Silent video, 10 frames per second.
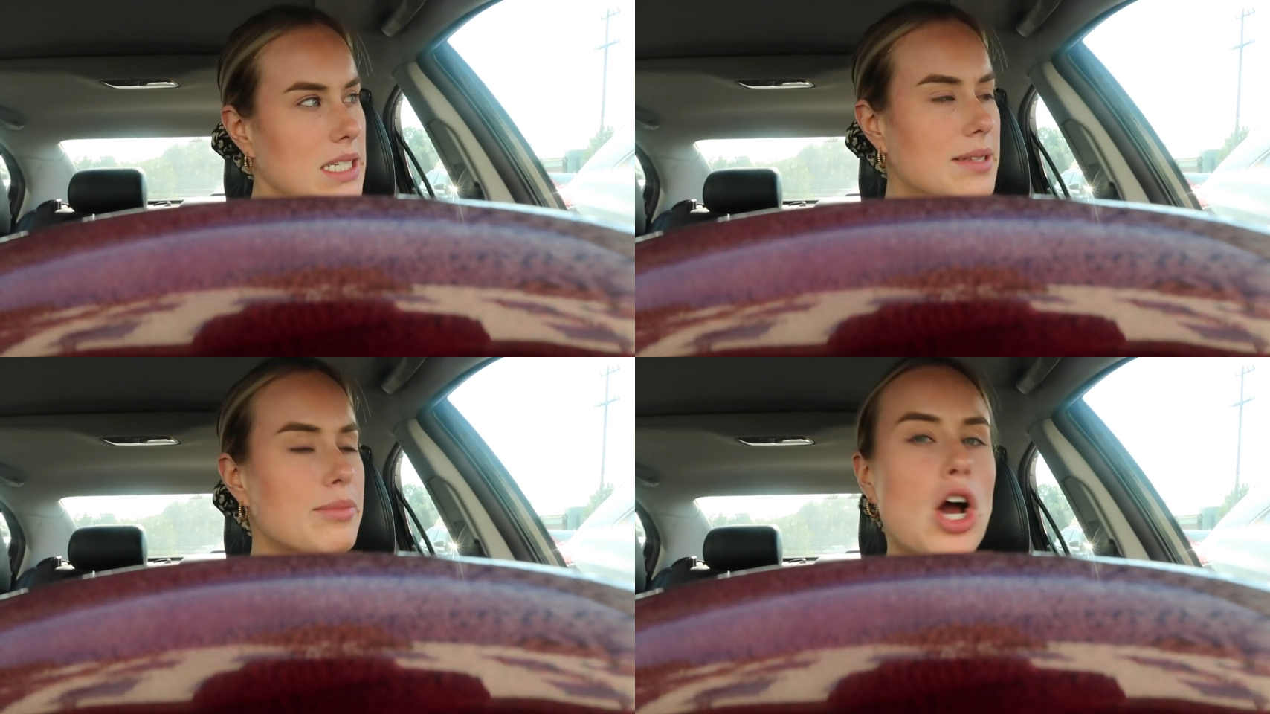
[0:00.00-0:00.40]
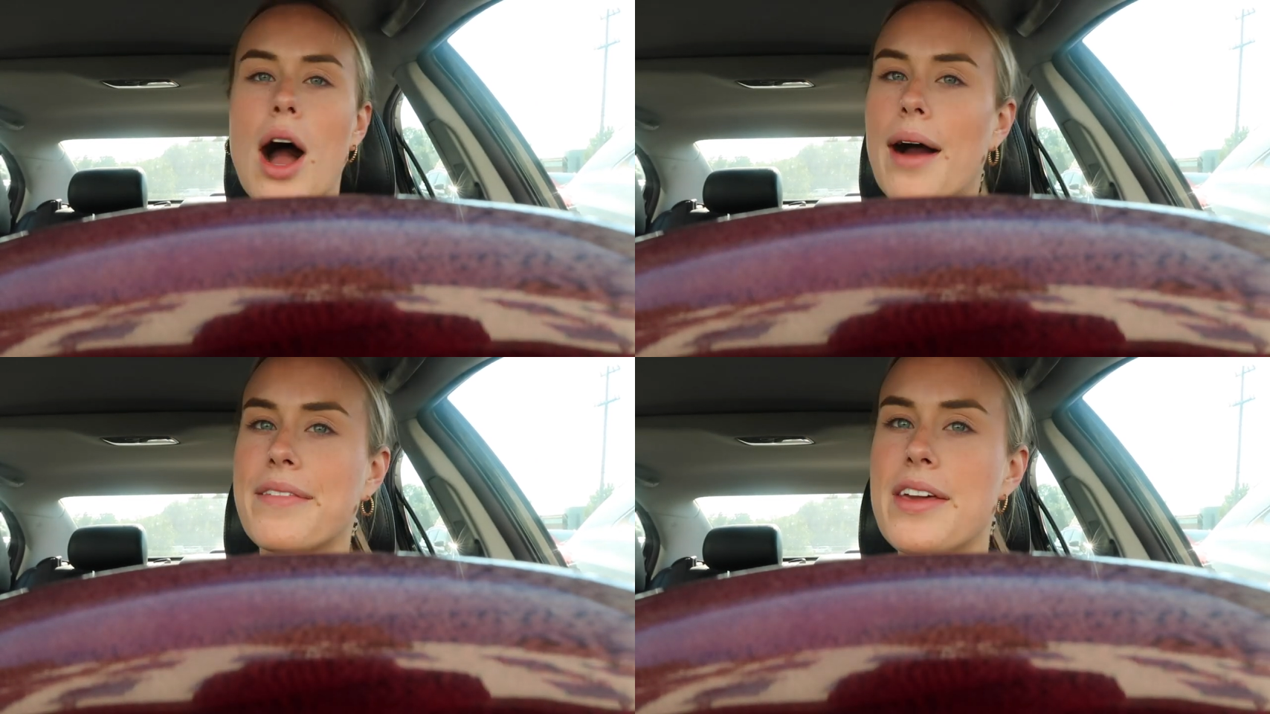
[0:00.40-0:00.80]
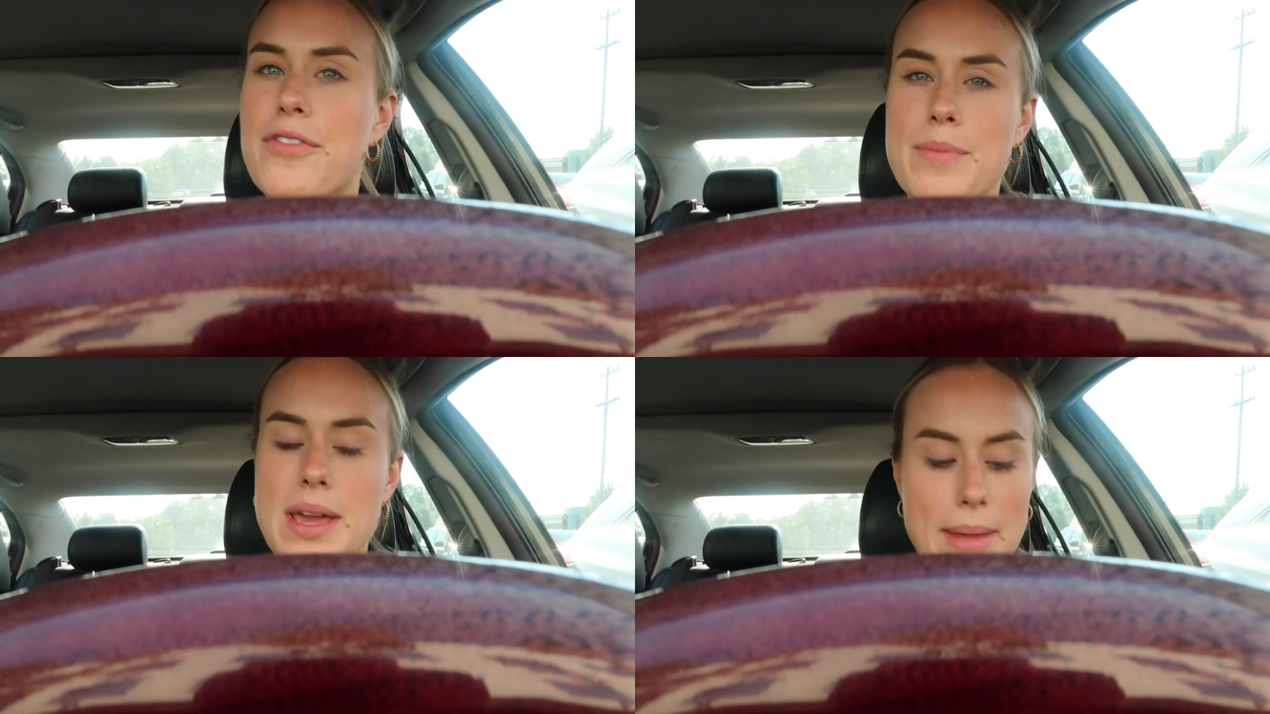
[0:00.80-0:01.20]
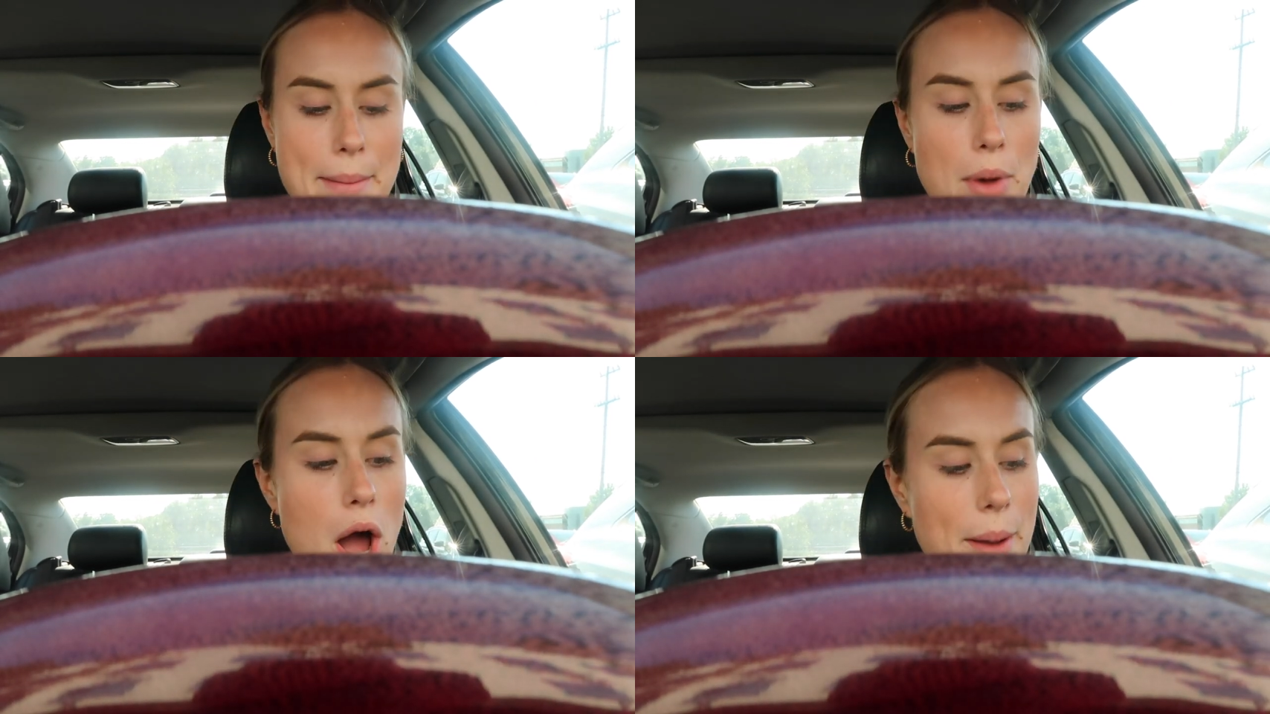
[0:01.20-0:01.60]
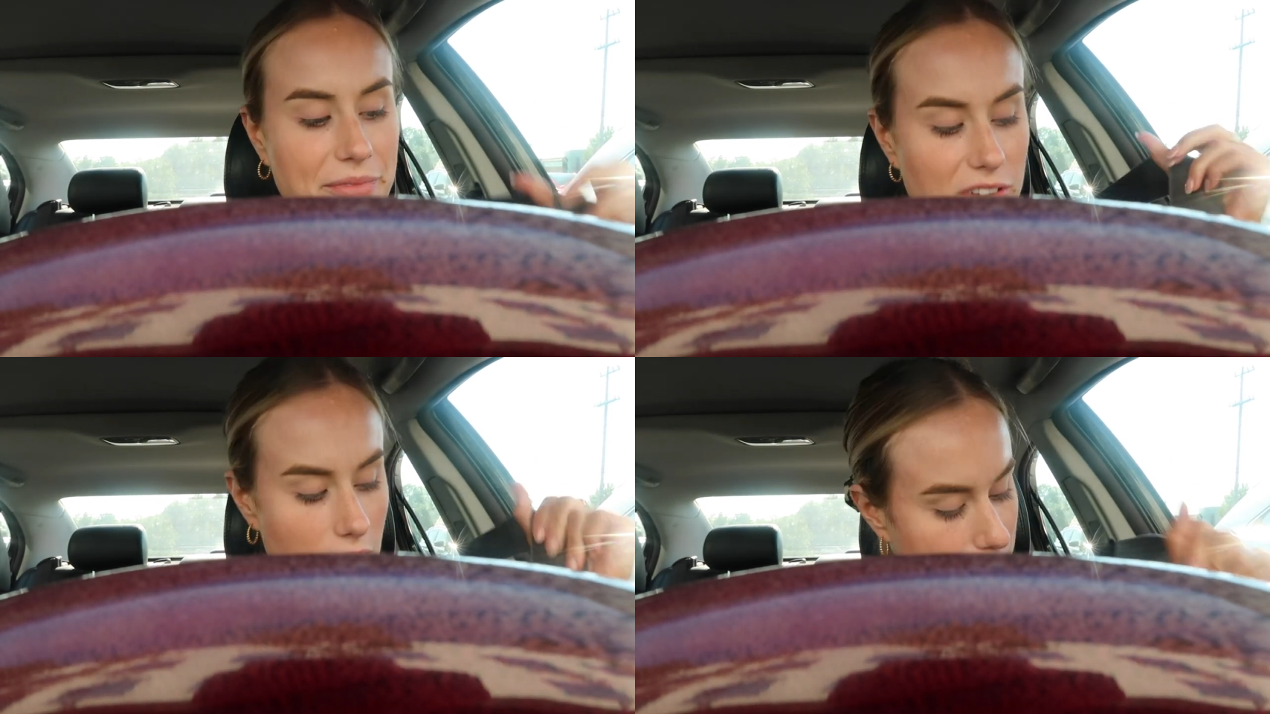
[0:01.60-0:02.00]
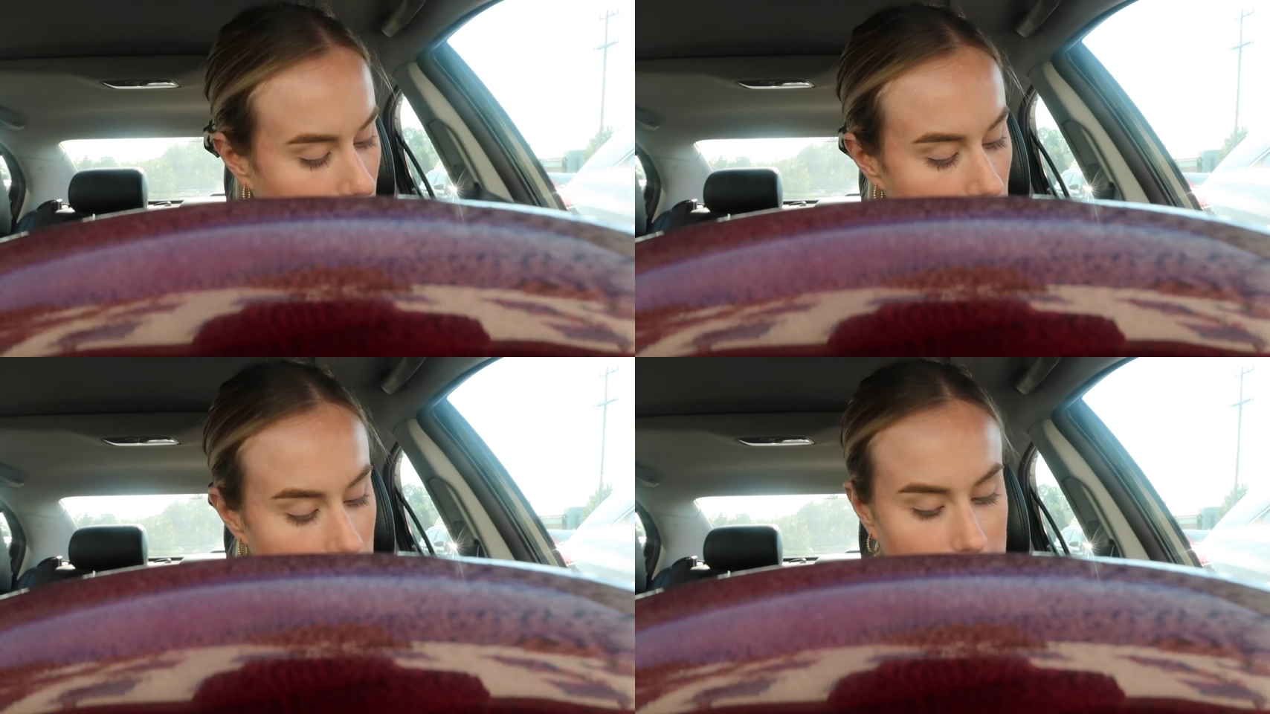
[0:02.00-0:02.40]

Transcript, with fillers: some coffee for me and my mom from